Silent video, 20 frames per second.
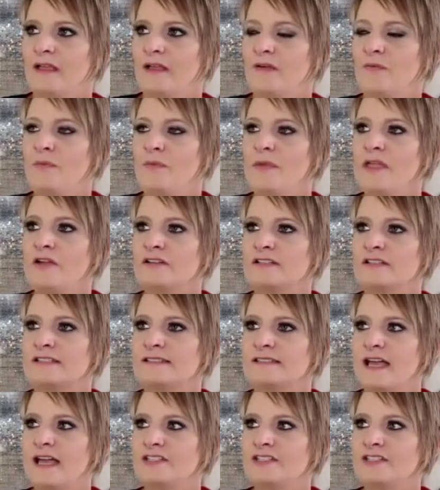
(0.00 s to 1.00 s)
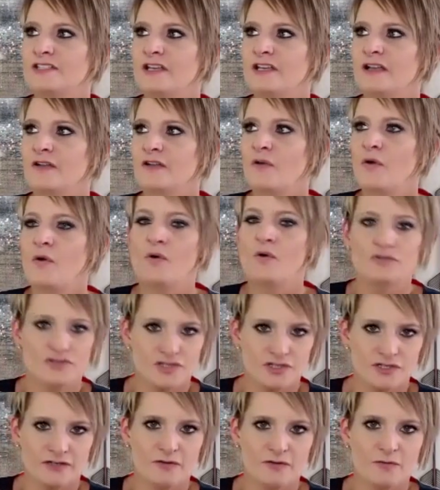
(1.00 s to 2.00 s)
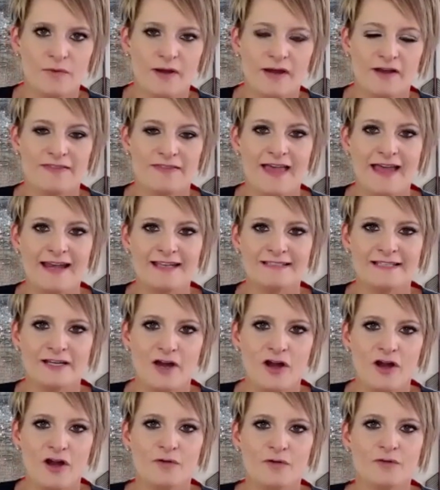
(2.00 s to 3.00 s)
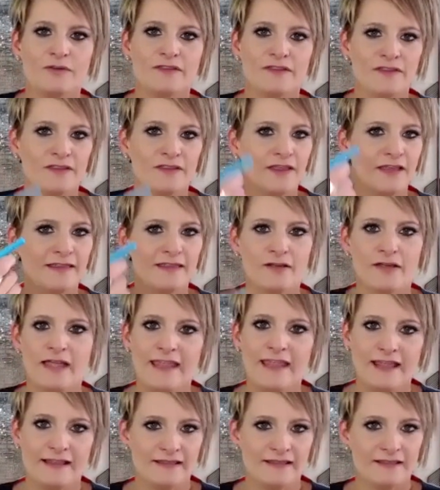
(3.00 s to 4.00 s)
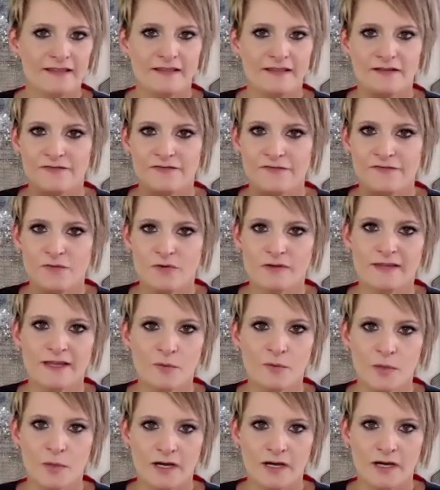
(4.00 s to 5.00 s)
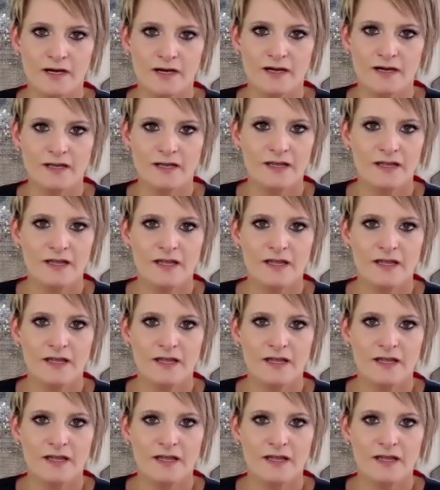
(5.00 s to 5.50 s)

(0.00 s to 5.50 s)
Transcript: we are such a culture where that is like the four-letter word.